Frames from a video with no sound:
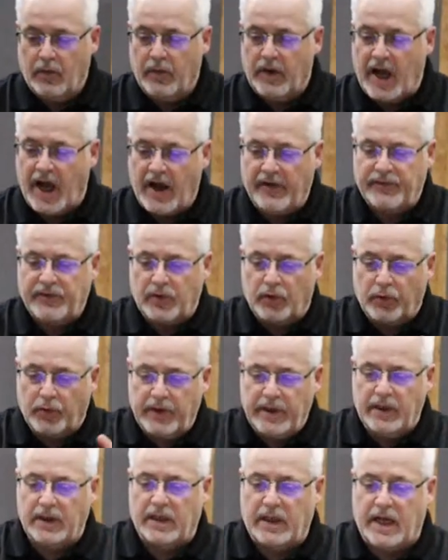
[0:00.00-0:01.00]
we have to
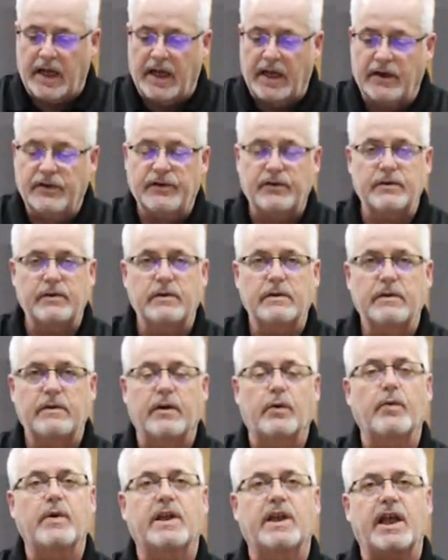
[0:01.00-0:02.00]
realize
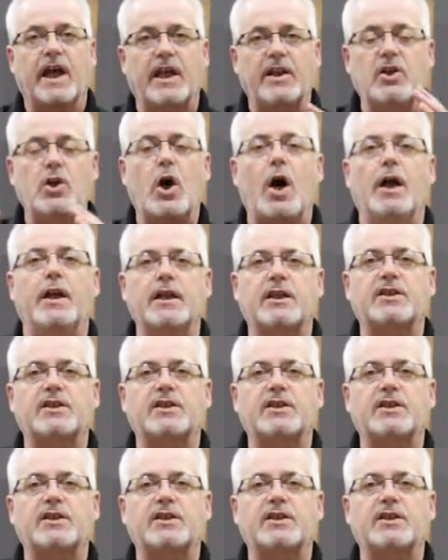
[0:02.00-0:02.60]
that we cannot